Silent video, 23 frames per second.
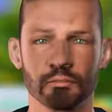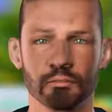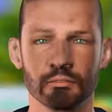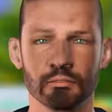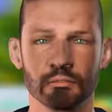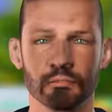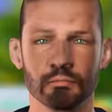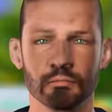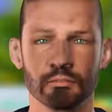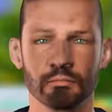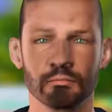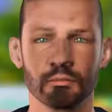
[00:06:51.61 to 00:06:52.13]
There
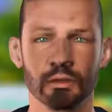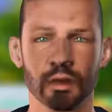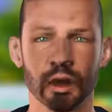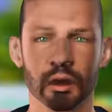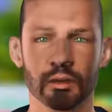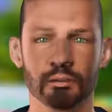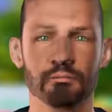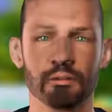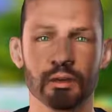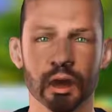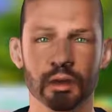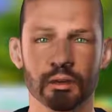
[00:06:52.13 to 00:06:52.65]
is only
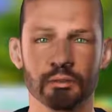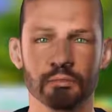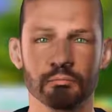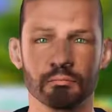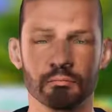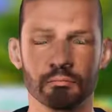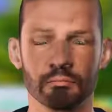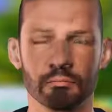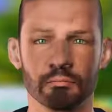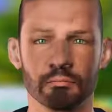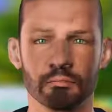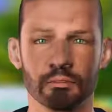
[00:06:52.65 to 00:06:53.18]
one
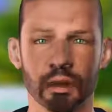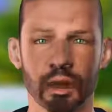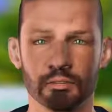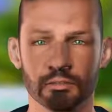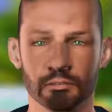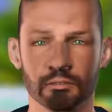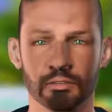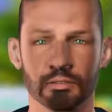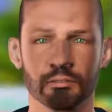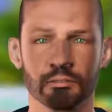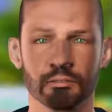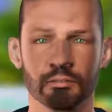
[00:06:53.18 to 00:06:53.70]
God.
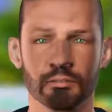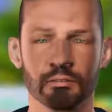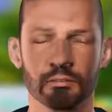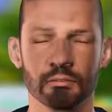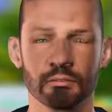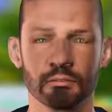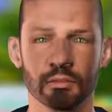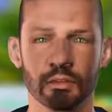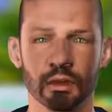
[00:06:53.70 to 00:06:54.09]
Worship him.